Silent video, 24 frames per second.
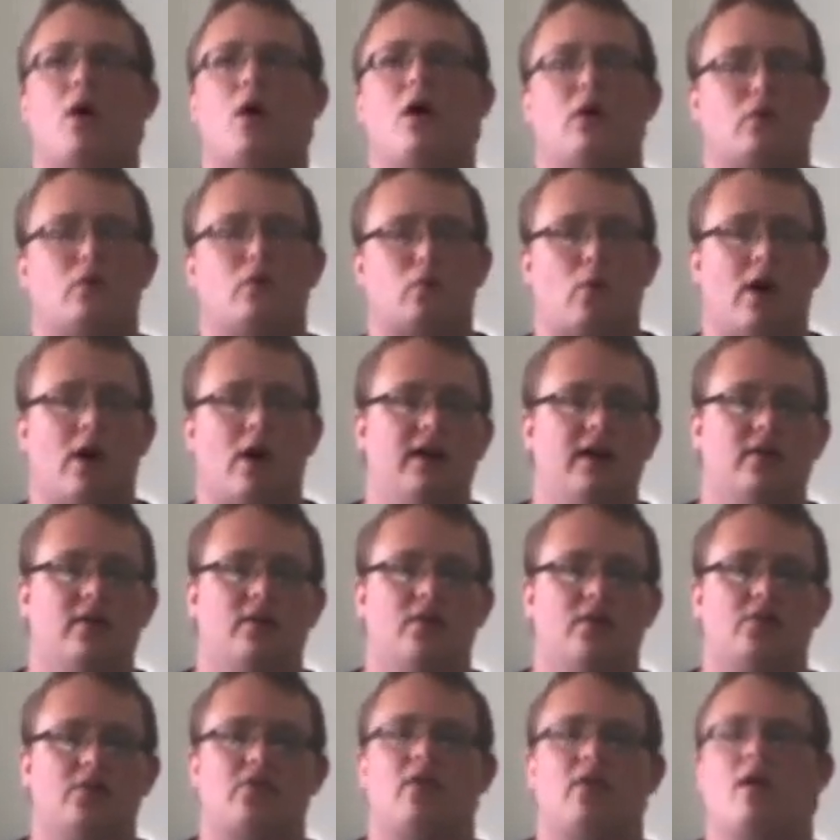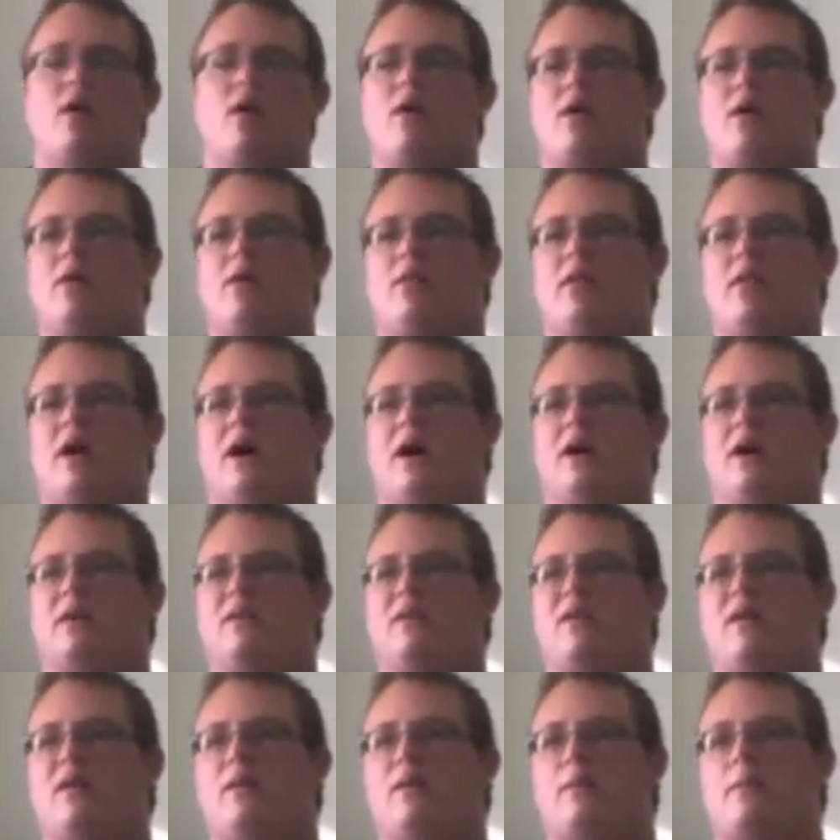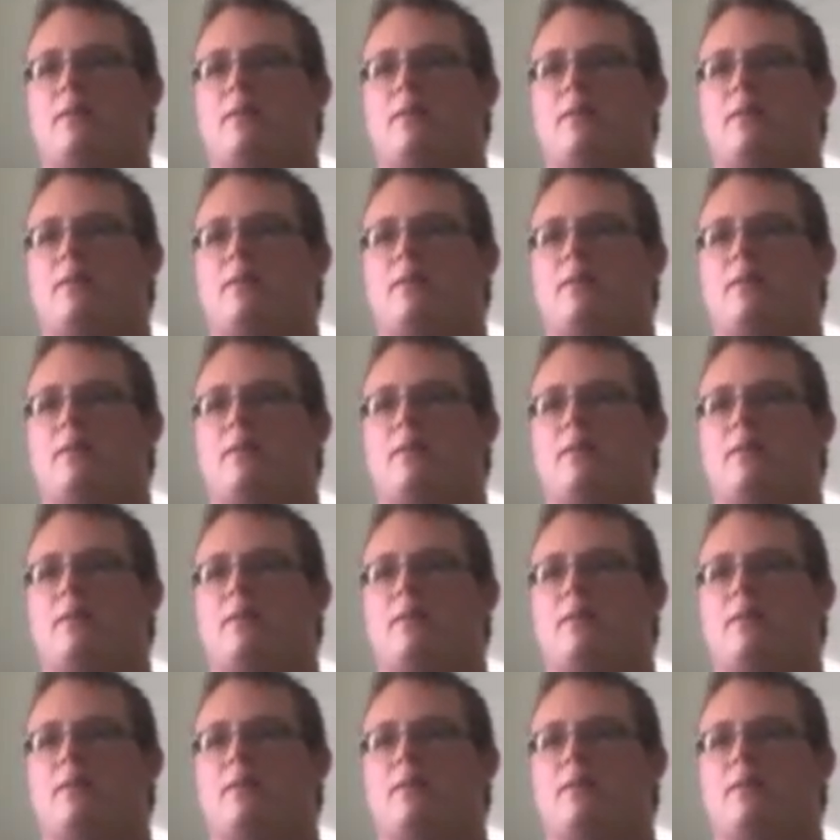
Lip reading: on rails that